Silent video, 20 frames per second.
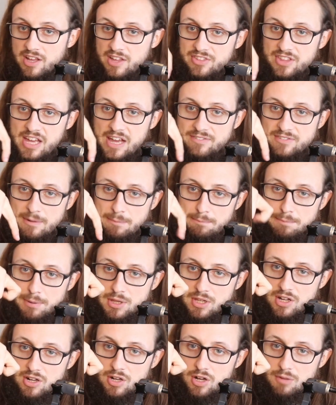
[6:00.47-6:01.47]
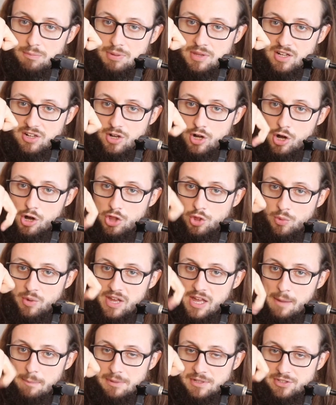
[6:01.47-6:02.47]
they have to pluck all the
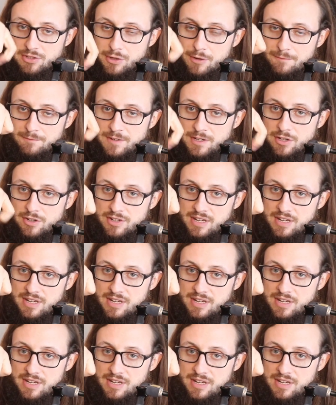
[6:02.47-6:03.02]
way up until your finger